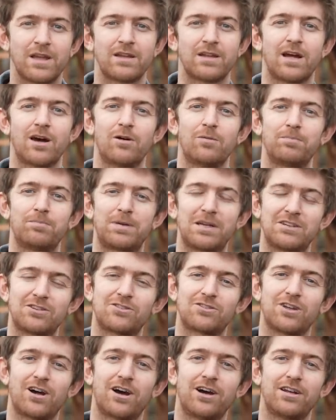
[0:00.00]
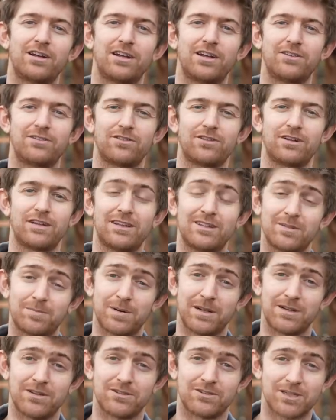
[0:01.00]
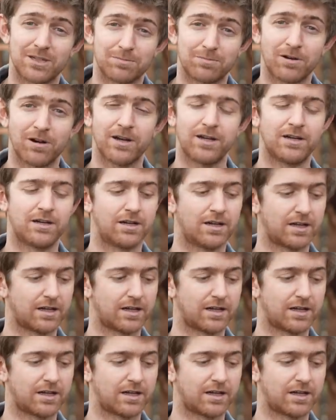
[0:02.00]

Now, Pete Stein is an independent shipwright.